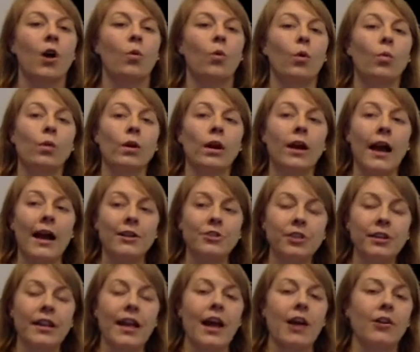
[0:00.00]
what we're
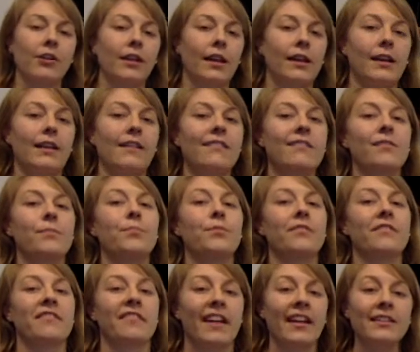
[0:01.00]
actually calculating is the
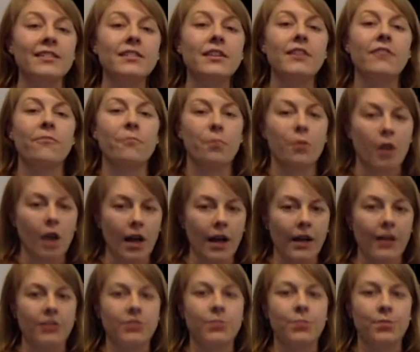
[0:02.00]
percent of
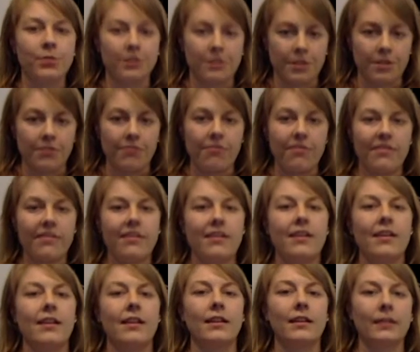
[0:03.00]
product produced
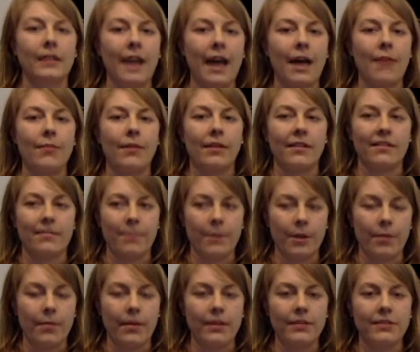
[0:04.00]
in a lab
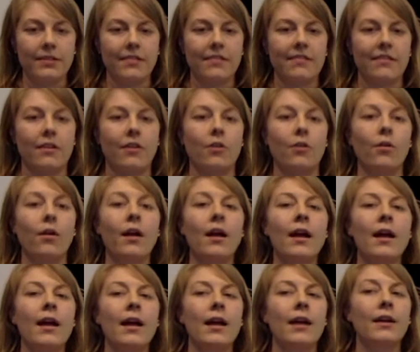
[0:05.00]
experiment. So
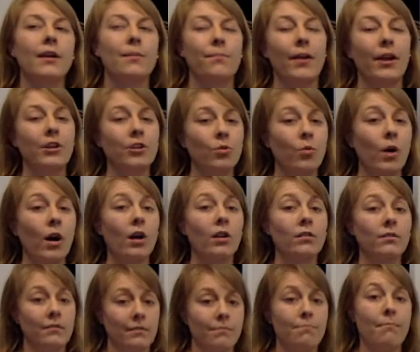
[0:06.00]
compared to
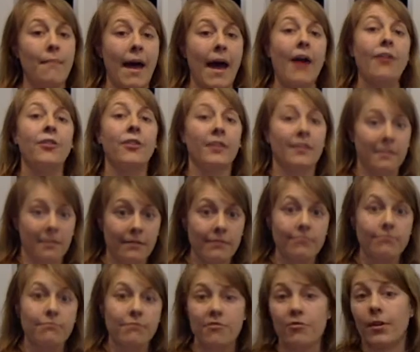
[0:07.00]
what math
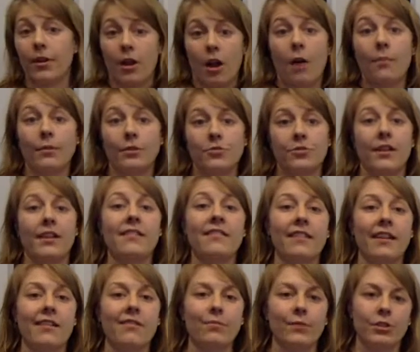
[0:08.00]
stoichiometry
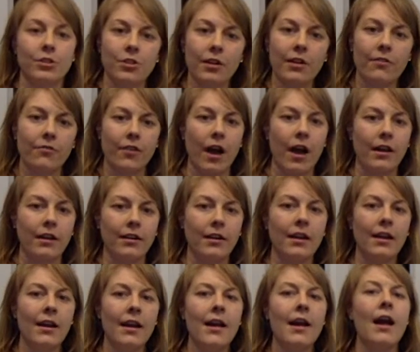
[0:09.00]
says we should have gotten,